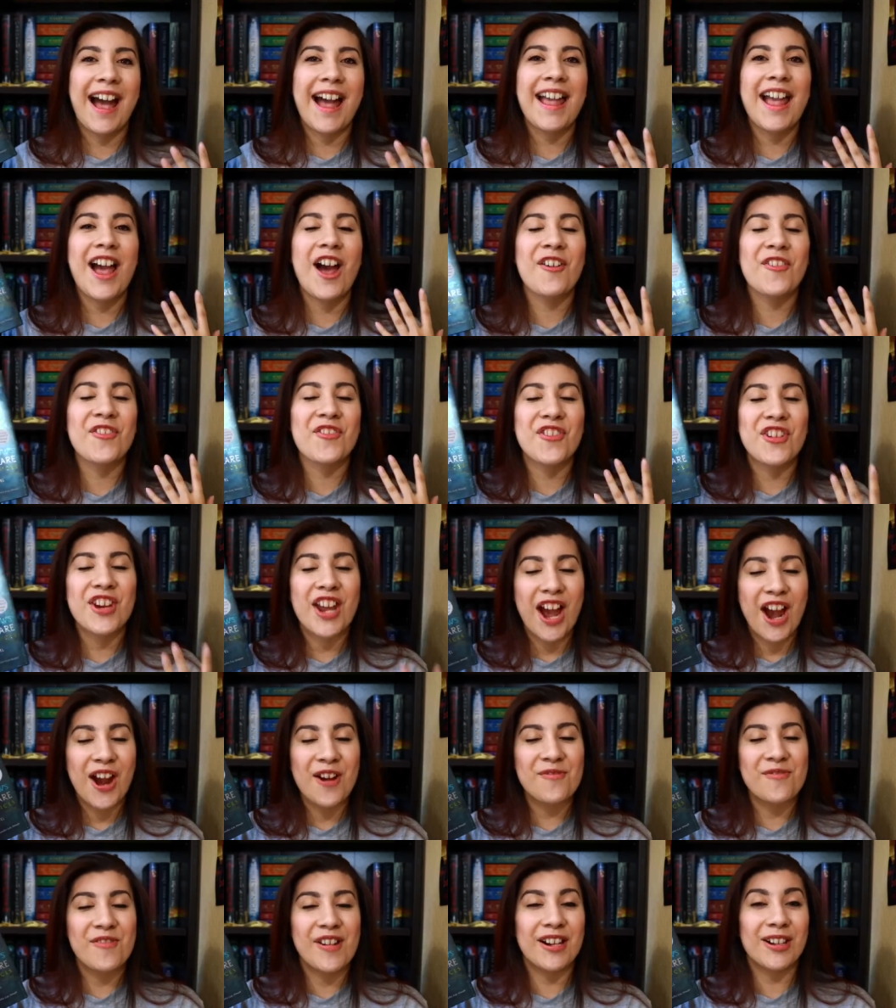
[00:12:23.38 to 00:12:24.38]
I have
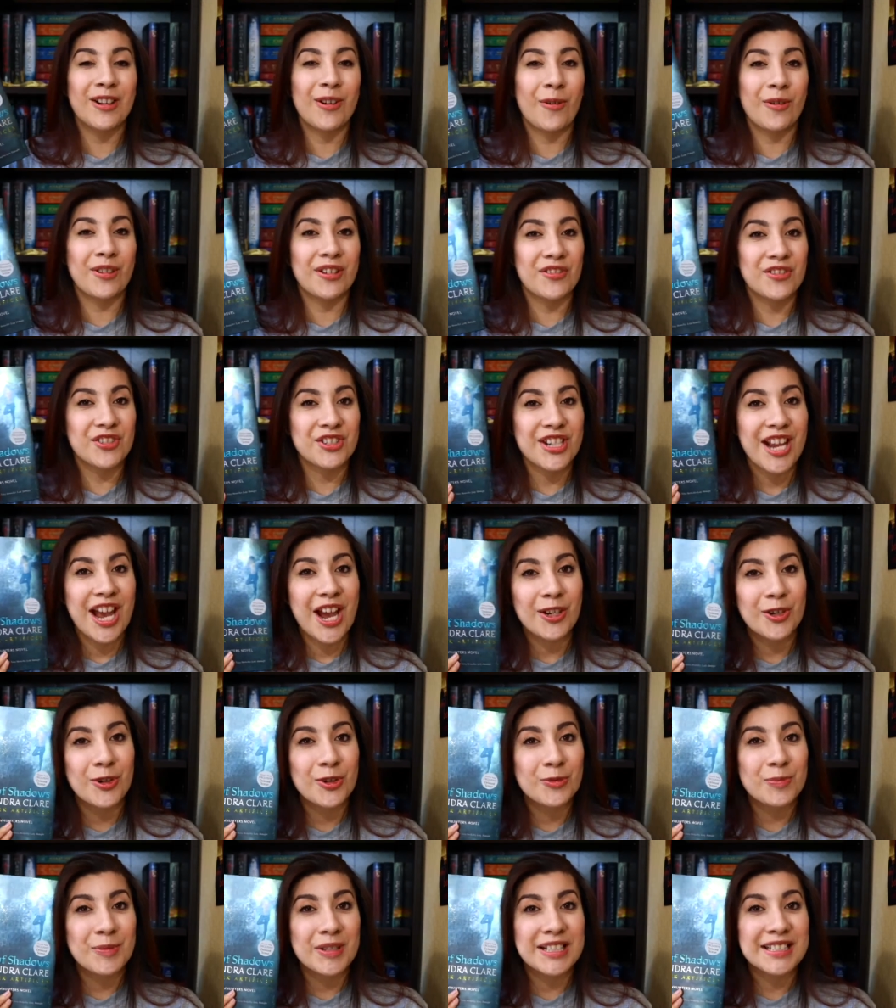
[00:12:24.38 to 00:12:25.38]
not read Lord of
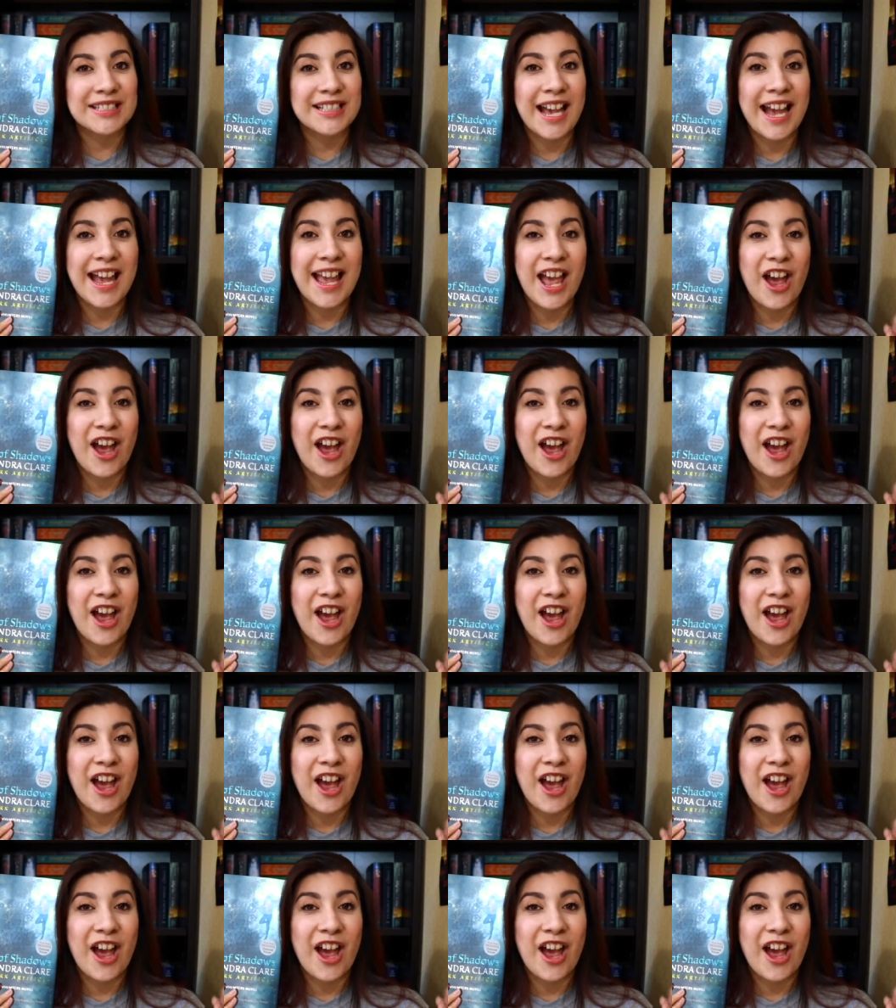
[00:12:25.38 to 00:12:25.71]
Shadows because I